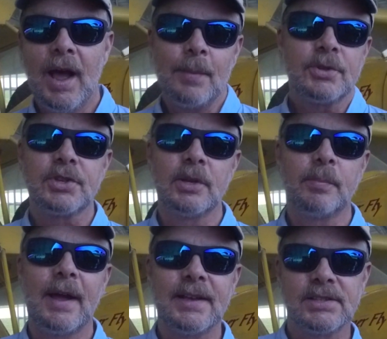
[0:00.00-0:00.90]
I'm just going to
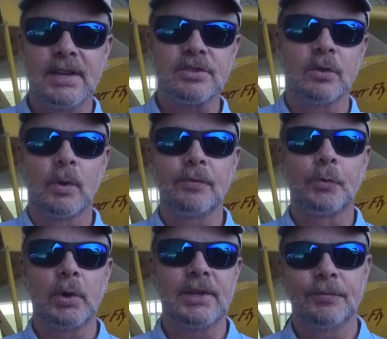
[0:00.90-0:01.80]
buy a Cessna
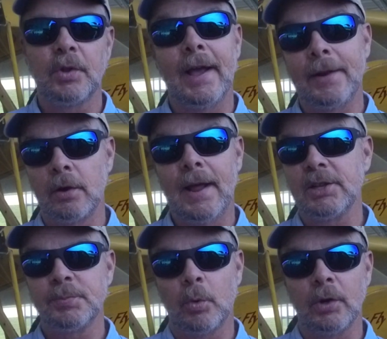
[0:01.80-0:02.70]
140 and fly under
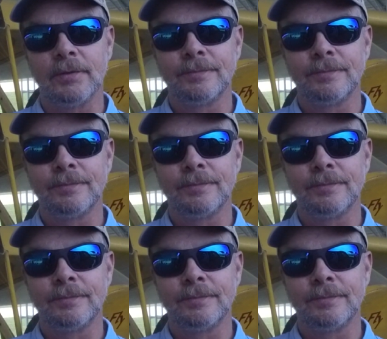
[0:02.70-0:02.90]
light sport.